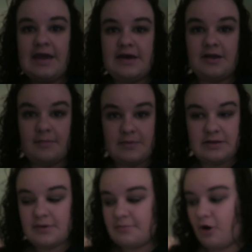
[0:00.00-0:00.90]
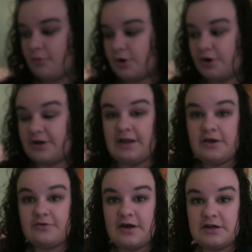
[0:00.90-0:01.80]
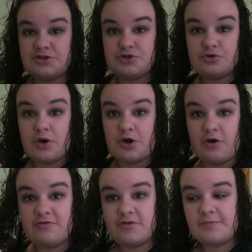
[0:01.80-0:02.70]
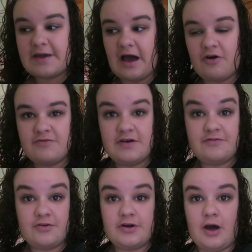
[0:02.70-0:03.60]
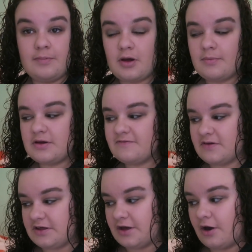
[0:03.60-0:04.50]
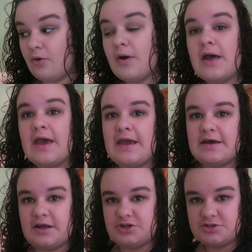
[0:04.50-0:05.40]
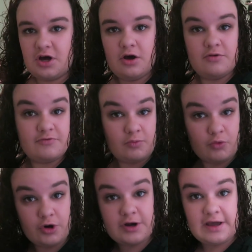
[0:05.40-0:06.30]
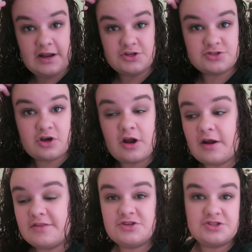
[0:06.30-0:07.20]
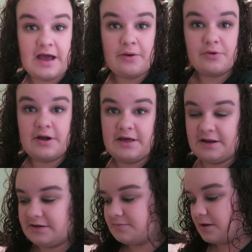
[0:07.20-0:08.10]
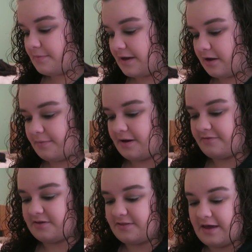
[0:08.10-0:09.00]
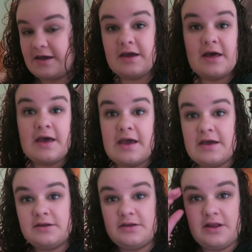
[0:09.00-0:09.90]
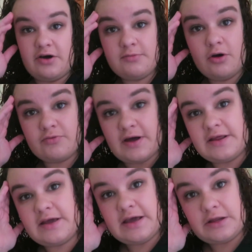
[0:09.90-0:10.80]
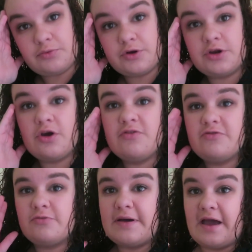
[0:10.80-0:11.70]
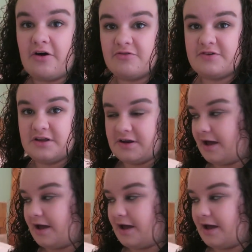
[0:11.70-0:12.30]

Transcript: and me and my mom are getting ready to go film my outfit for an upcoming video. And I just got home from work and I just got out of the shower and I did my makeup and everything, and now I'm all ready and we're gonna go film my outfit